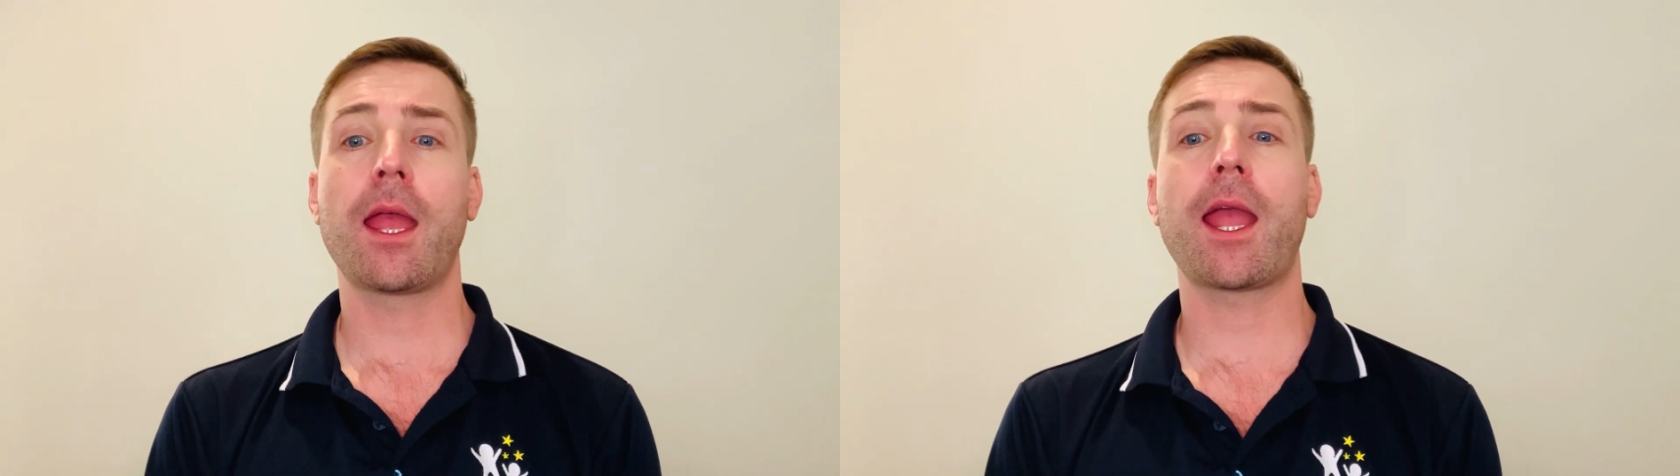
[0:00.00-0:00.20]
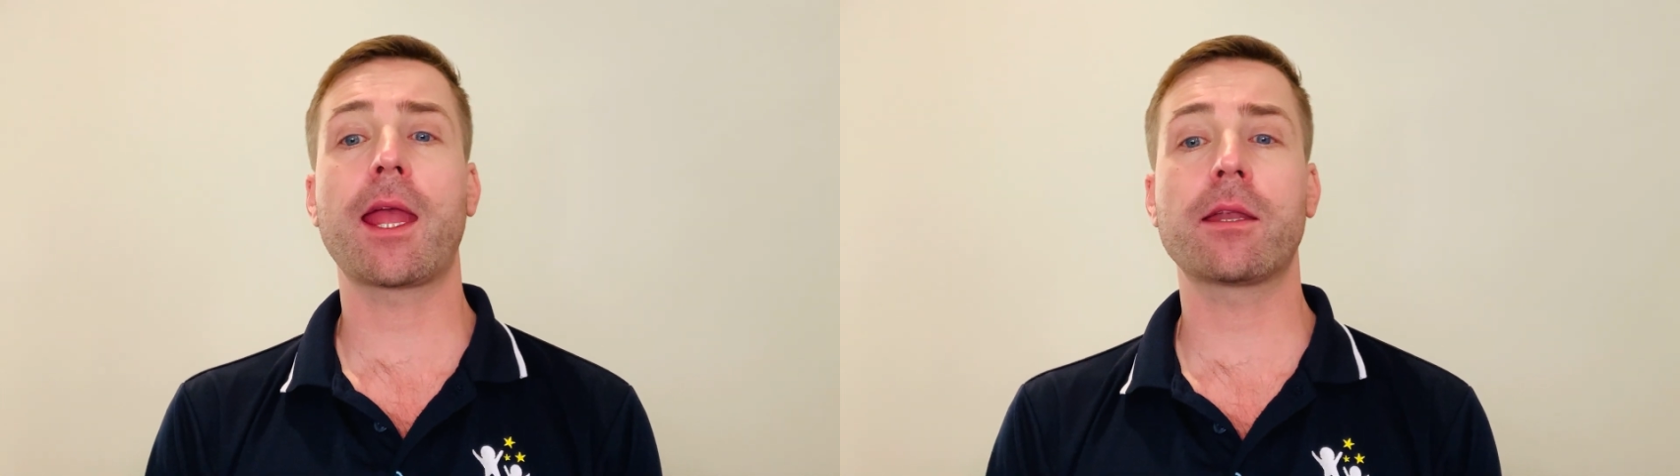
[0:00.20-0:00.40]

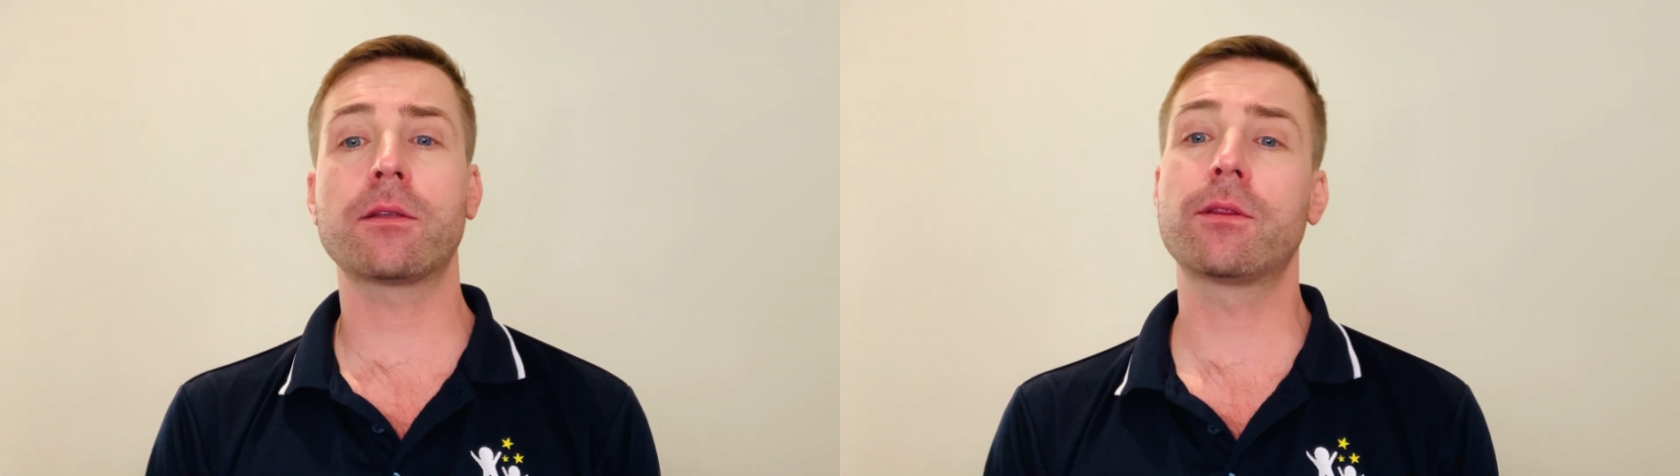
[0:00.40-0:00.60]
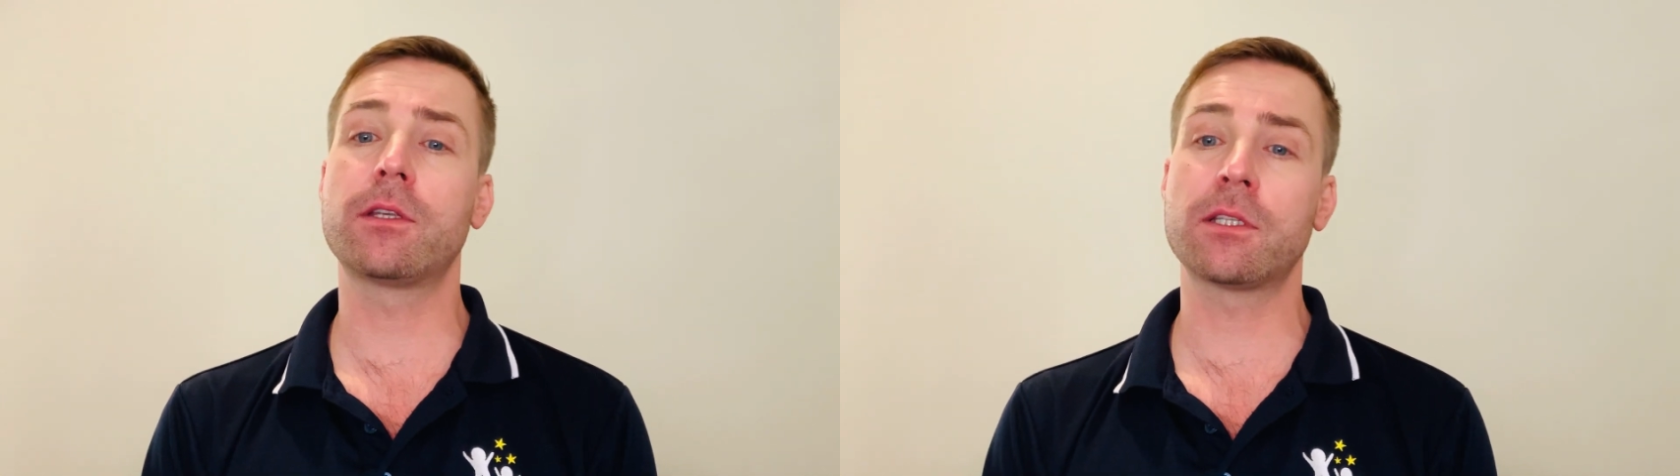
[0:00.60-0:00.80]
and
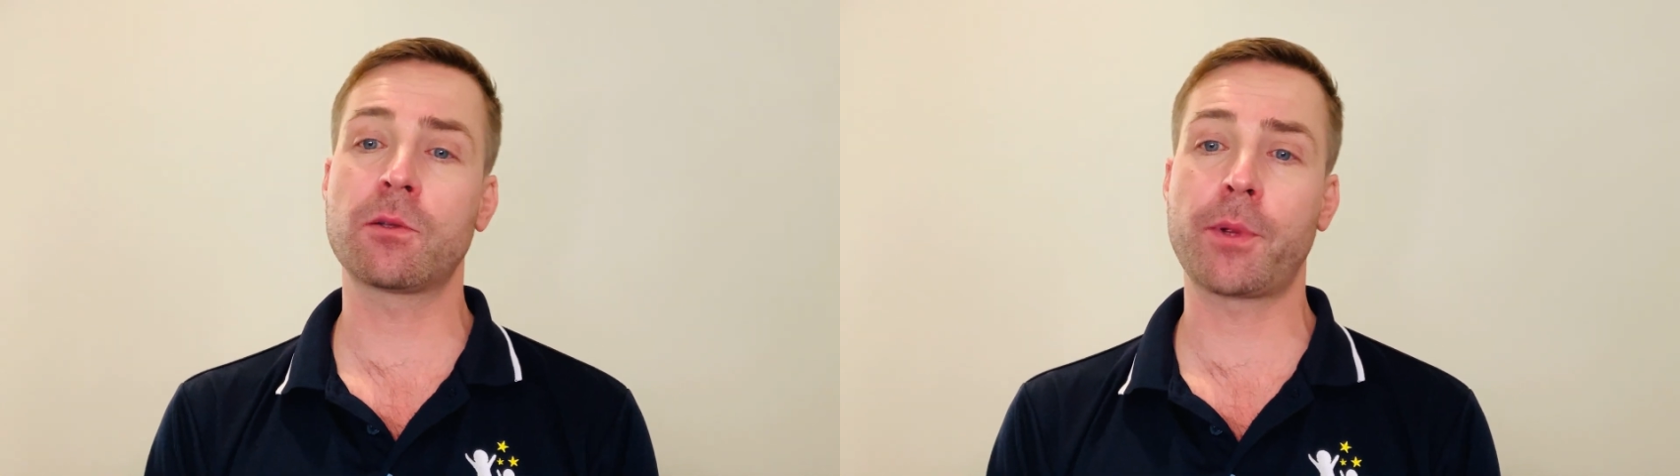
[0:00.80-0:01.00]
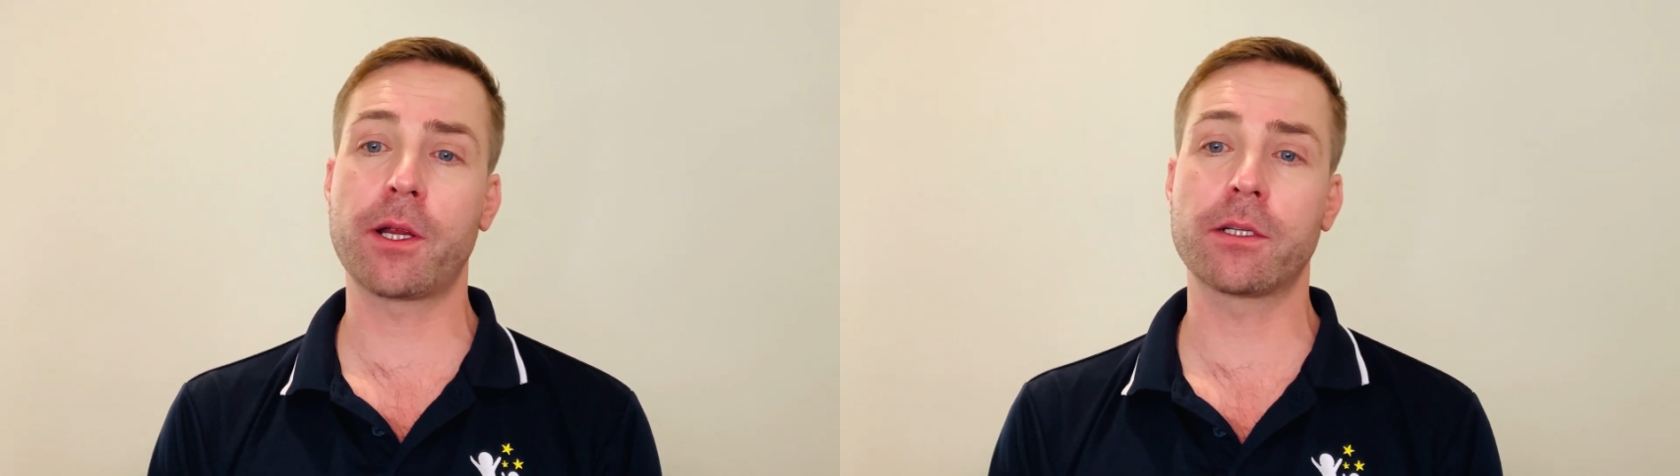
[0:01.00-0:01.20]
the
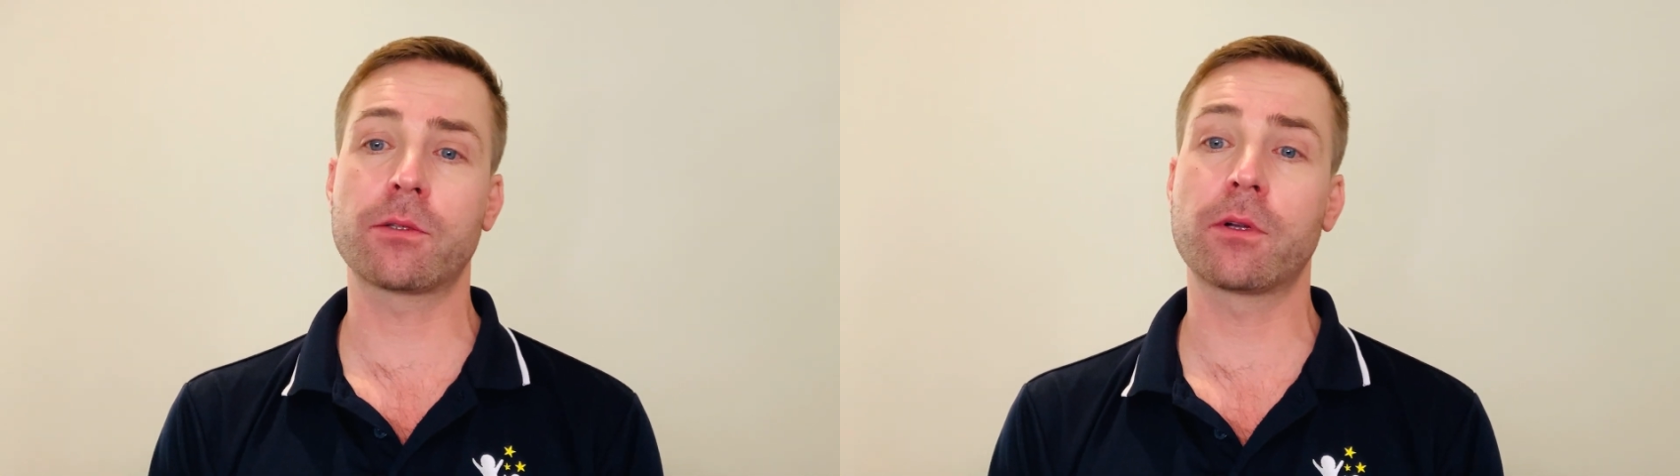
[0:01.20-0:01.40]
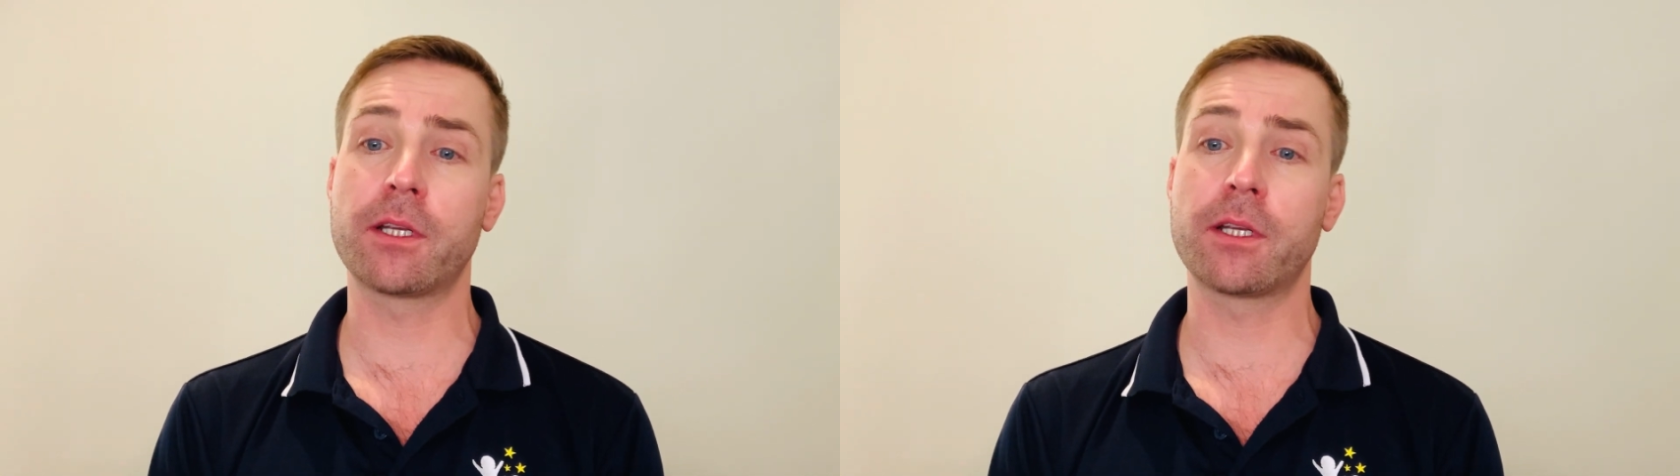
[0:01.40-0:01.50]
disappearance or